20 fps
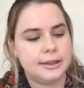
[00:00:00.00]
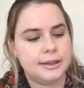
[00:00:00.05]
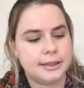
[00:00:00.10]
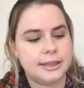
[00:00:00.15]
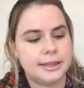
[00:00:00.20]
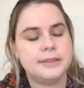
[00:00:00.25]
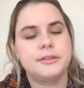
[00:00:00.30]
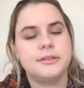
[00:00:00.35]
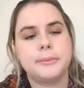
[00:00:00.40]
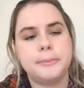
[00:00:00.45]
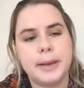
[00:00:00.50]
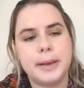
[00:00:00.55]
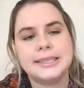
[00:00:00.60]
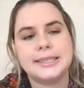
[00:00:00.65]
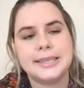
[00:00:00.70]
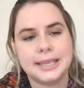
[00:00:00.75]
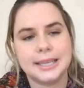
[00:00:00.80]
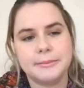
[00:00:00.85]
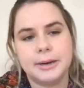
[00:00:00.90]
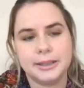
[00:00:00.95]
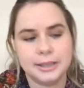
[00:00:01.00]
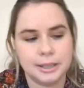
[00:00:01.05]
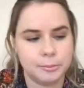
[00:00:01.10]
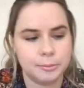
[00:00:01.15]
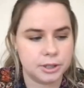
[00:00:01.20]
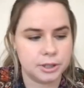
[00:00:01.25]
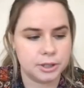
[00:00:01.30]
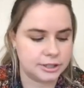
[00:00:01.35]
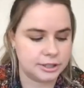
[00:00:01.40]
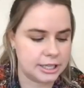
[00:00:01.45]
the best thing about
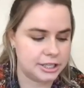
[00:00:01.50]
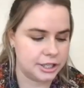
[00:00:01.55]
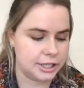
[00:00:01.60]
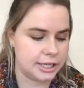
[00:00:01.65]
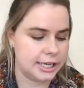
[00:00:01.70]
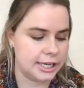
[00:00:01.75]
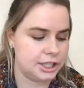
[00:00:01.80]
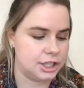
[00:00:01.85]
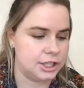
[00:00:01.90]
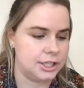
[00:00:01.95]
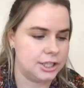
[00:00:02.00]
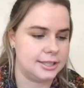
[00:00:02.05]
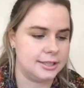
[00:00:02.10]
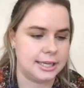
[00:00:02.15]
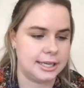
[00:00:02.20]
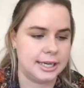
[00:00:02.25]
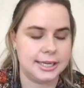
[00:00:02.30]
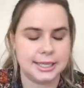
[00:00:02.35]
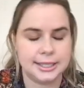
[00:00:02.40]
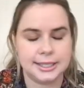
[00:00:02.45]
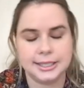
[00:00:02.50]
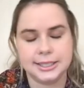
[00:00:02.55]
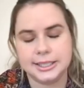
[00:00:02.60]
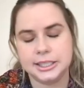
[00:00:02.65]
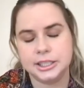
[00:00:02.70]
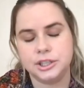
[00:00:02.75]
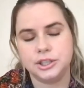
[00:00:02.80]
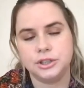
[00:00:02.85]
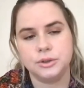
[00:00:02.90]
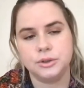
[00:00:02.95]
liberal arts education is that it
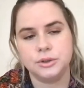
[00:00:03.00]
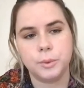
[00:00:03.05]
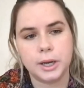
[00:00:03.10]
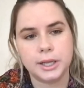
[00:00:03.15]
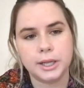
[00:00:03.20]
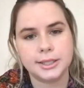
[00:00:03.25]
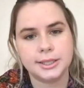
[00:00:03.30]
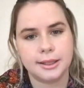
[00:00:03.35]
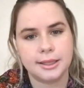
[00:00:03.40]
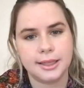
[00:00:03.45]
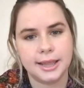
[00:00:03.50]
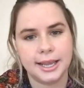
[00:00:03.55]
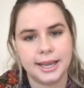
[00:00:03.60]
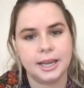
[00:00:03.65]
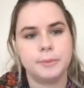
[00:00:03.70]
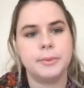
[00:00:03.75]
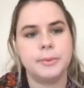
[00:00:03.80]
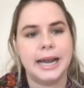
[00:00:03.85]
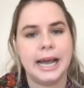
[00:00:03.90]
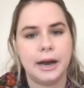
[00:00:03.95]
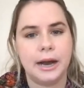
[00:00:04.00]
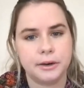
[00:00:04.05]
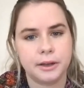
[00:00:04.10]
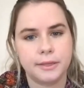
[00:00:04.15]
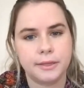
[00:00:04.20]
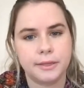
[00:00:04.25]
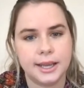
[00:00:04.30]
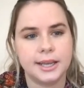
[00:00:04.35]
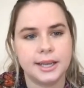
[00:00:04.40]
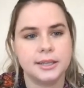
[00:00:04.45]
doesn't teach you what to think, but how
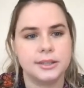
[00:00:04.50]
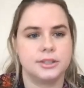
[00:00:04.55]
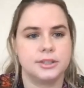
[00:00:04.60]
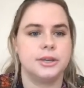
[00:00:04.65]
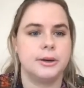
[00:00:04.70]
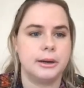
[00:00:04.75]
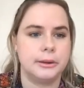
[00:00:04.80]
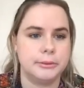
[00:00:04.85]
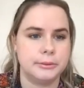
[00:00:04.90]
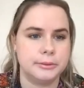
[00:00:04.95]
to think. And so